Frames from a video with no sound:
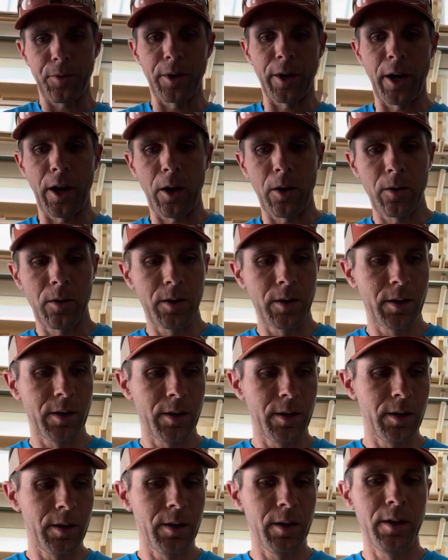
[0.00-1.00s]
now.
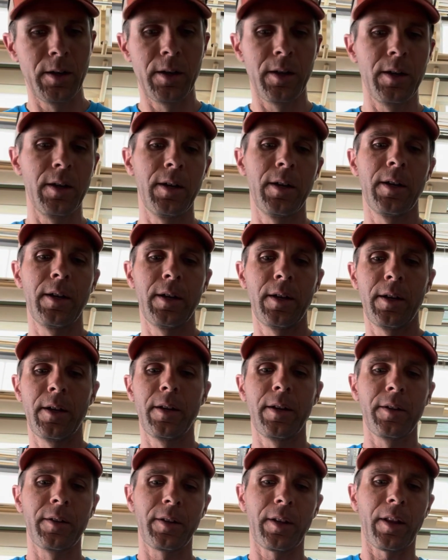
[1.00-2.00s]

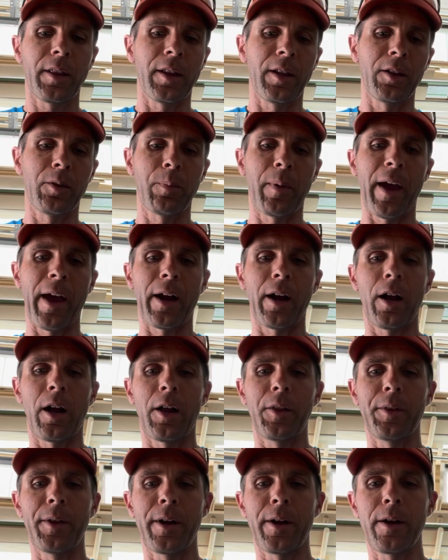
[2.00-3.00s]
Let's get this back
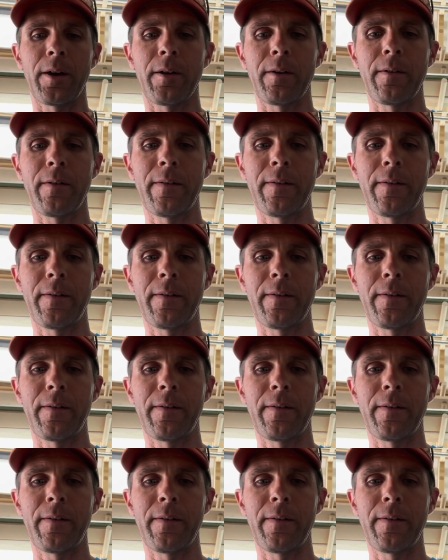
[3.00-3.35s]
on there.